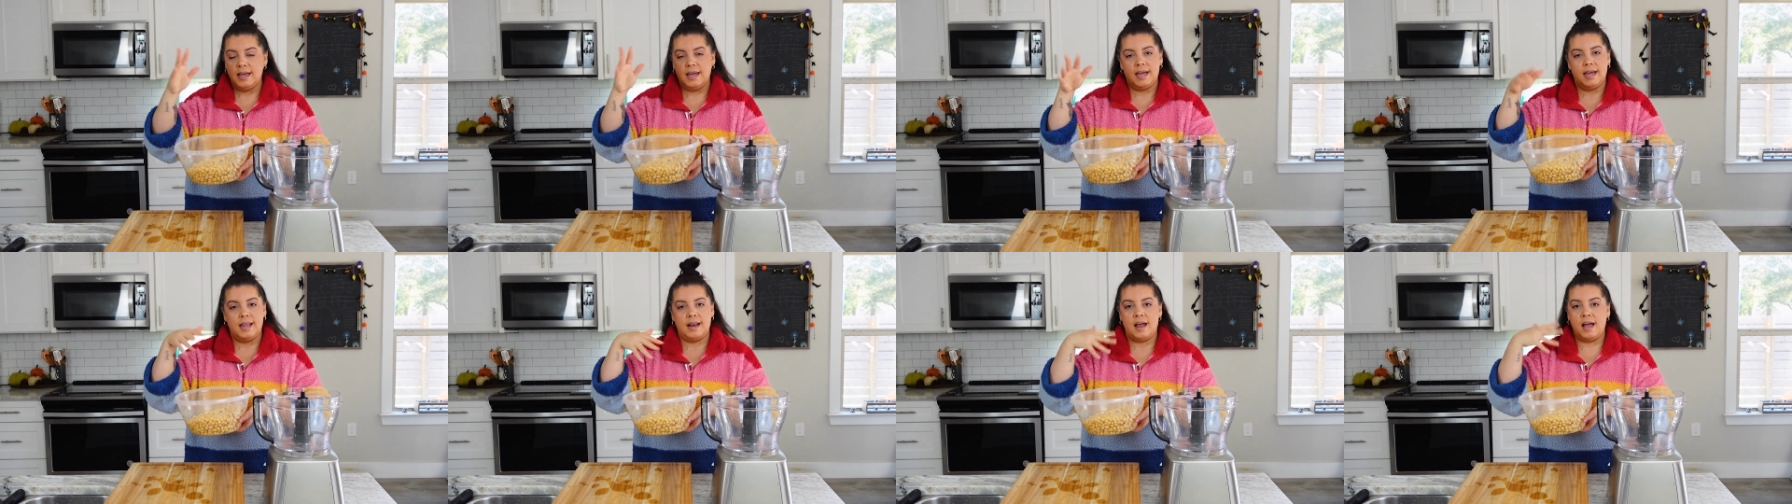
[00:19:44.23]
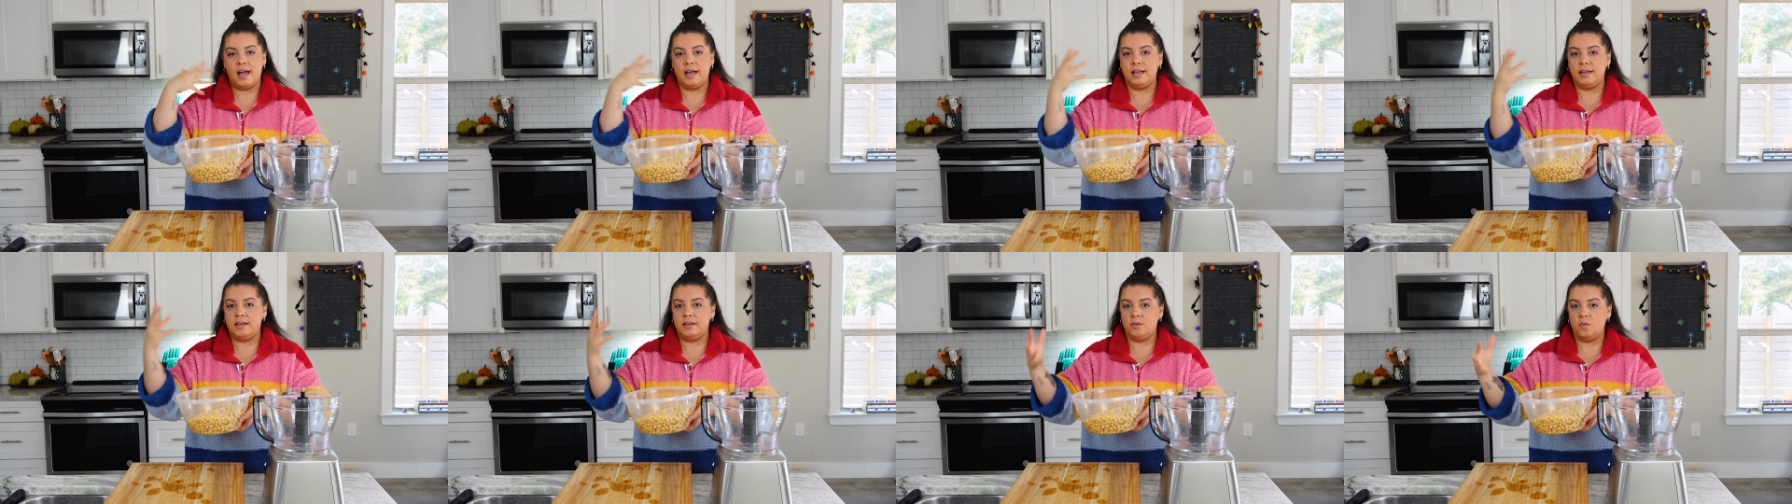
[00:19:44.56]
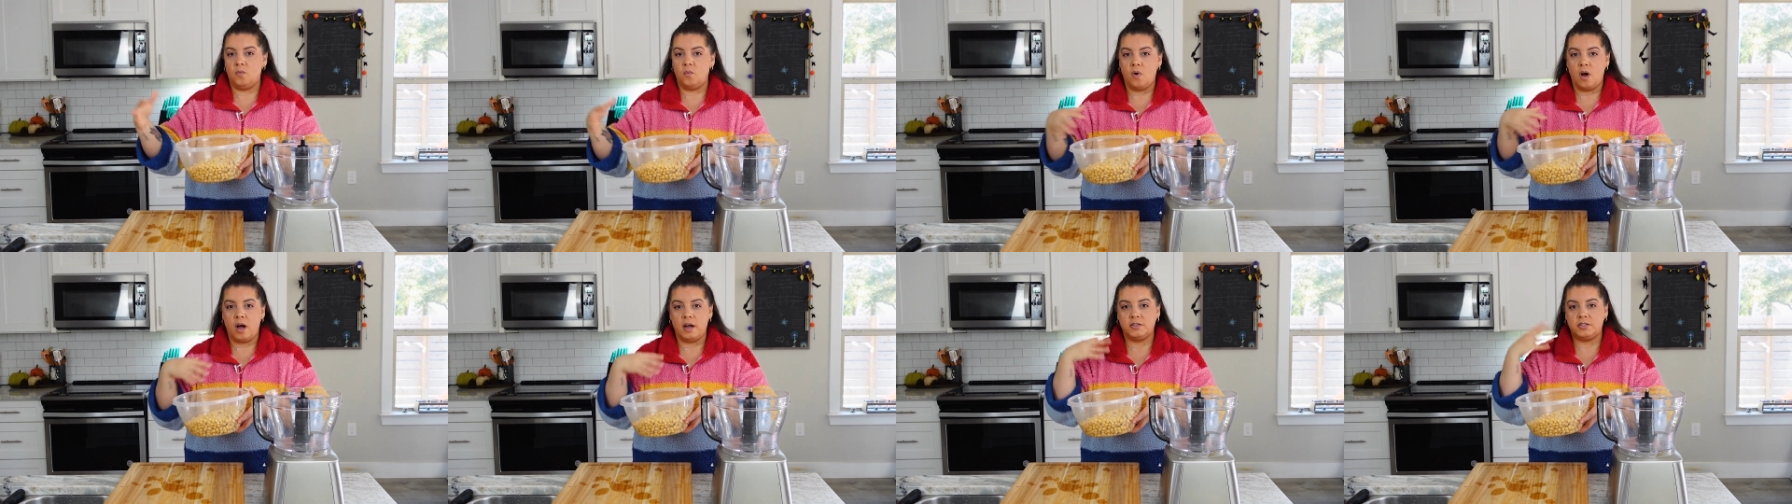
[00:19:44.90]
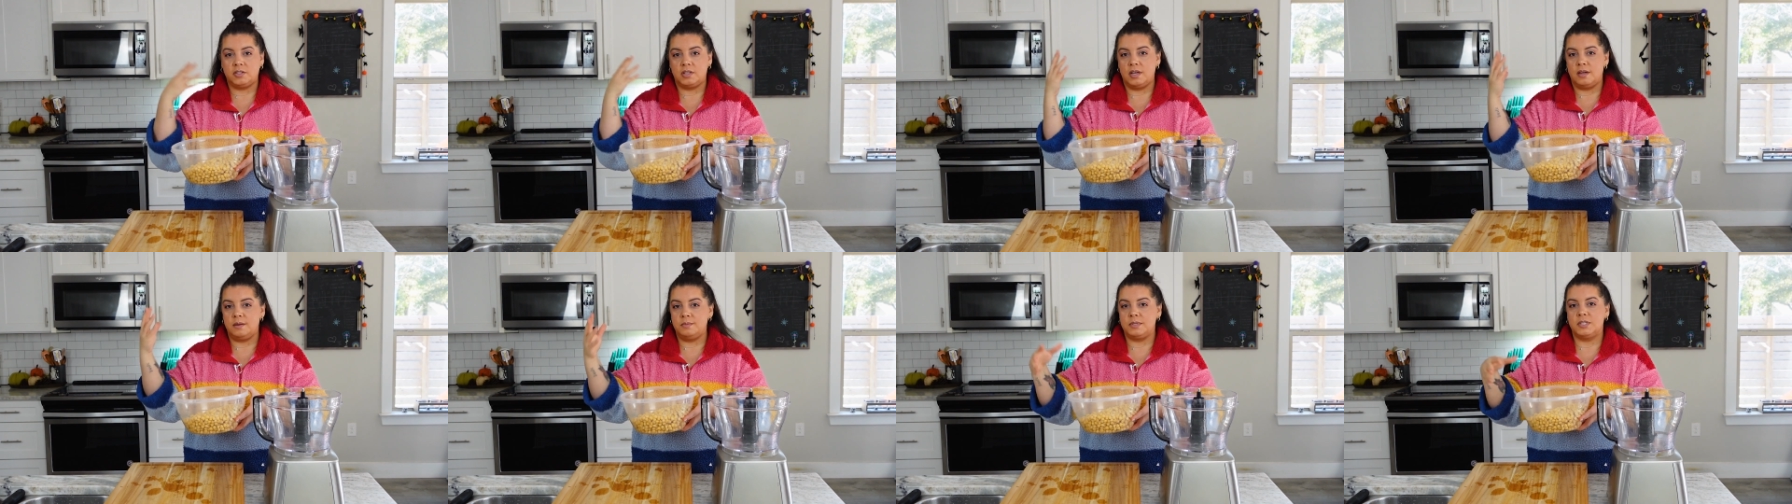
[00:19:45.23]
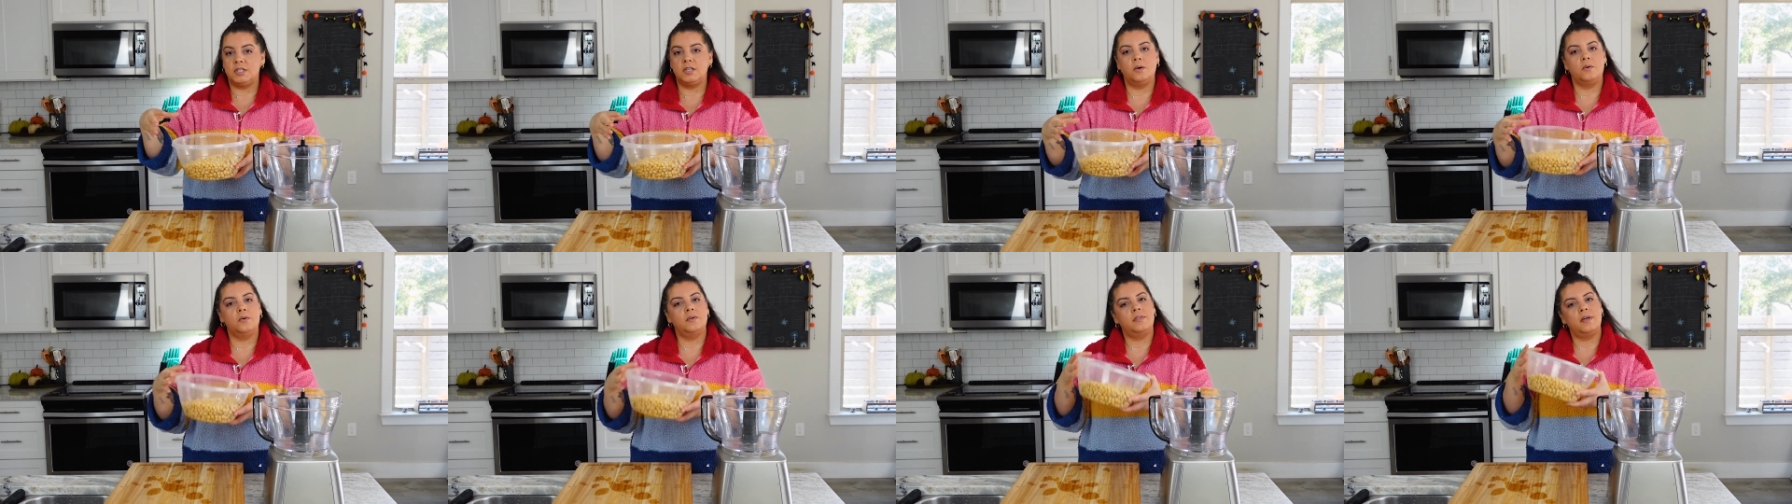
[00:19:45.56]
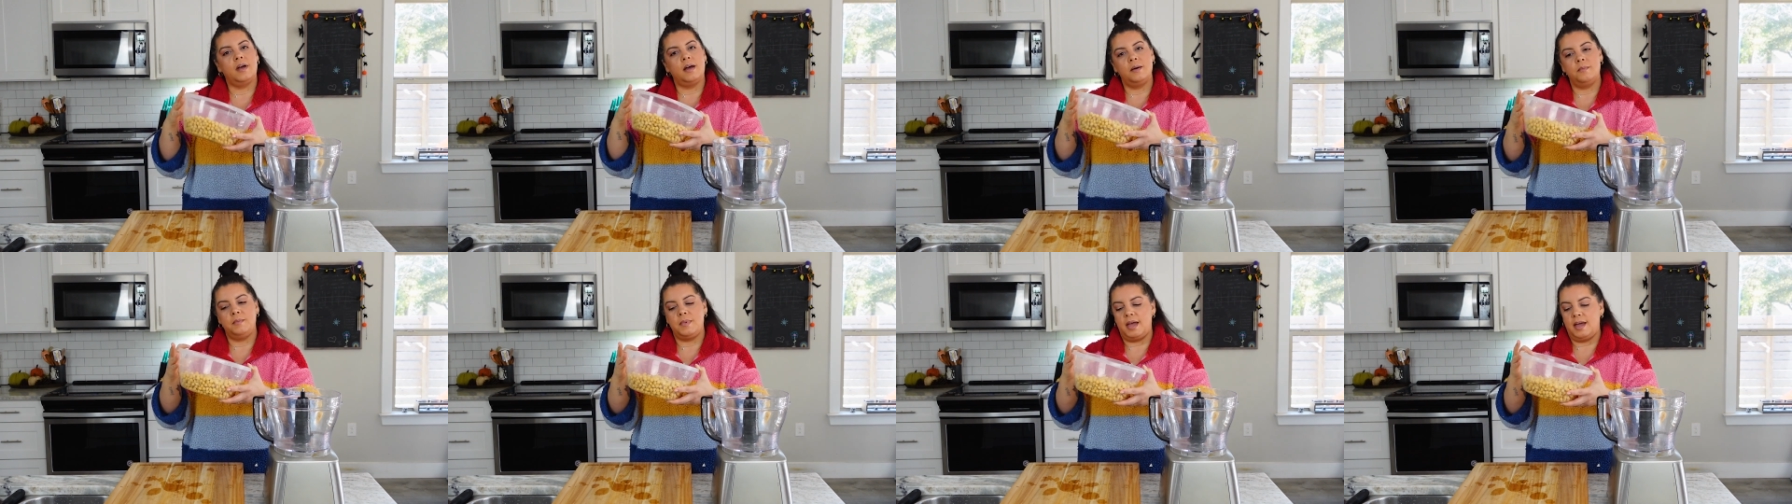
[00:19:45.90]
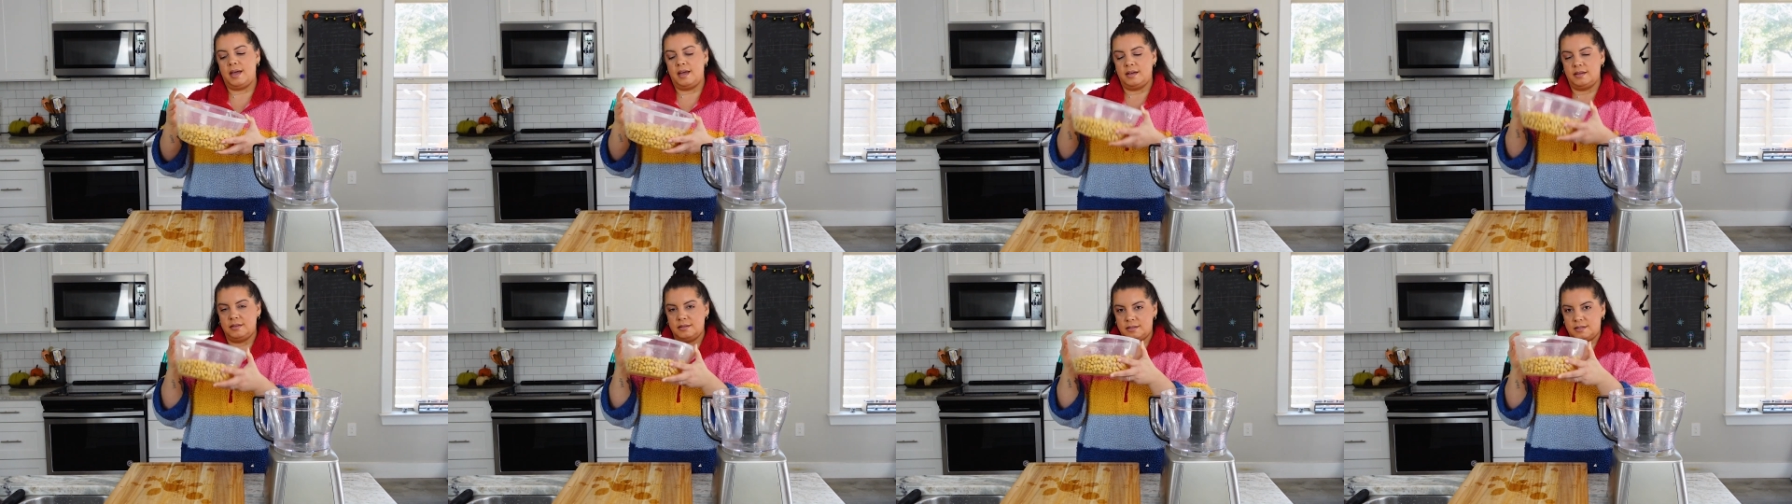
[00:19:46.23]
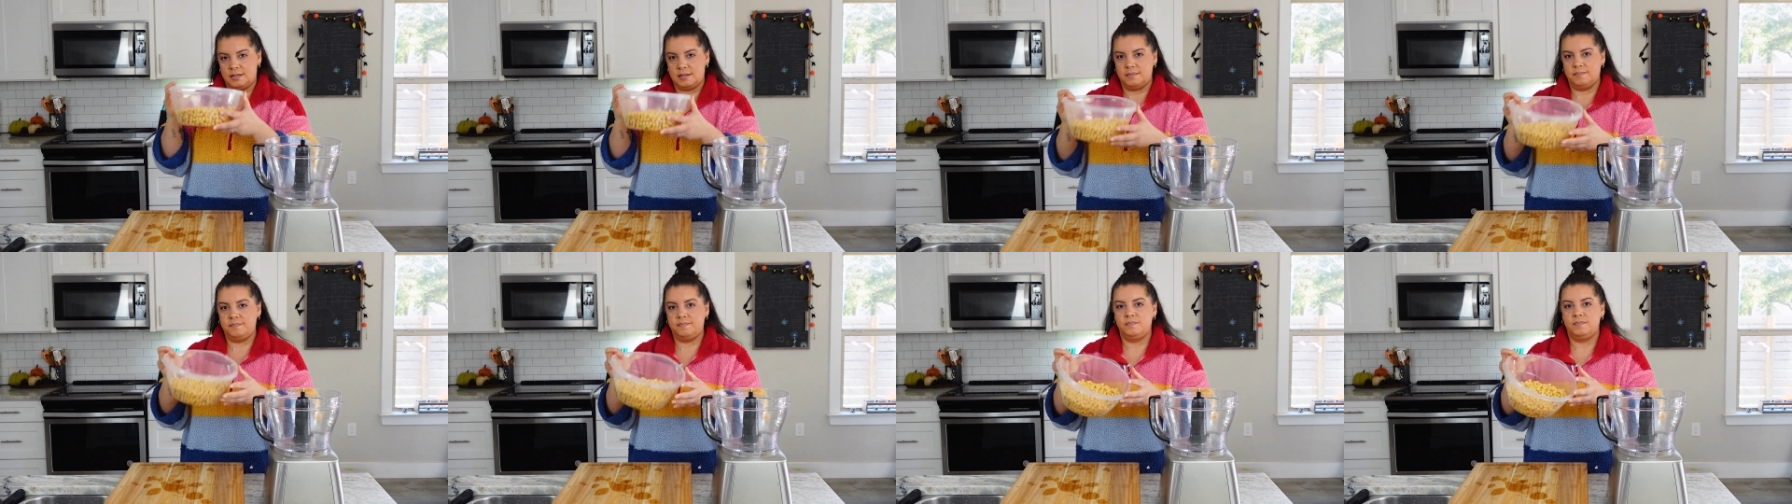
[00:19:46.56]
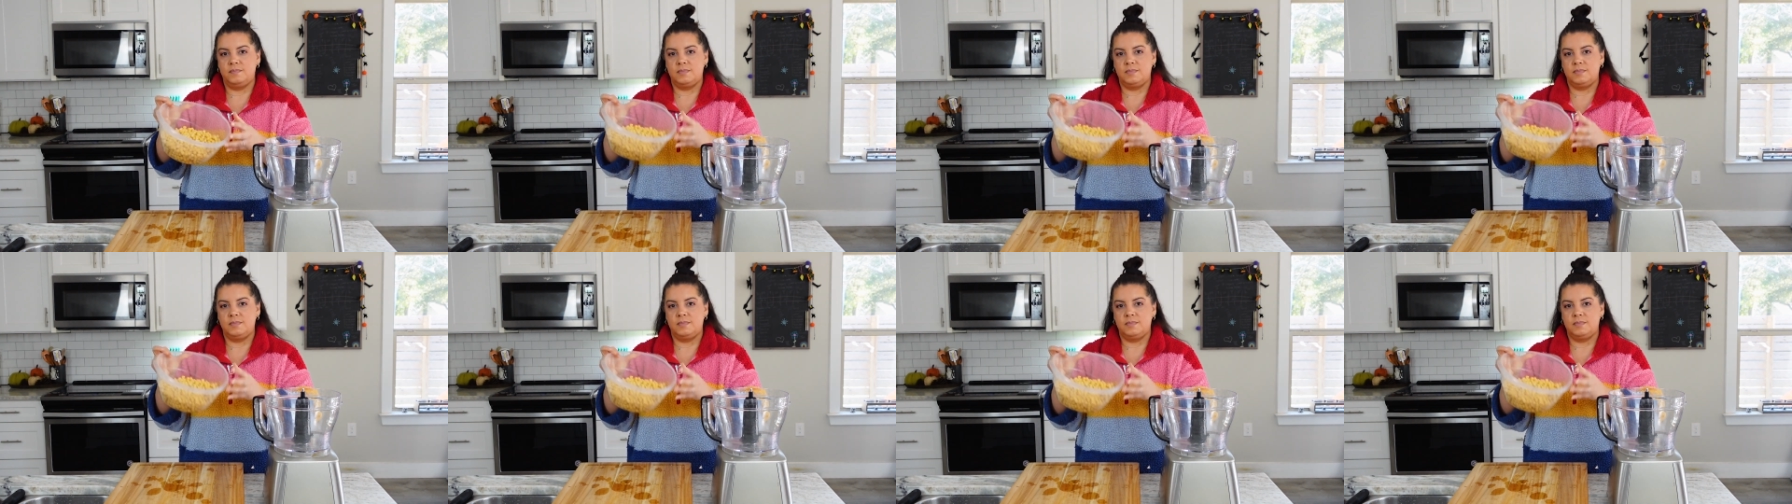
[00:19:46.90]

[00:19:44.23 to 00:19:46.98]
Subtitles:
and I washed them, soaked them, and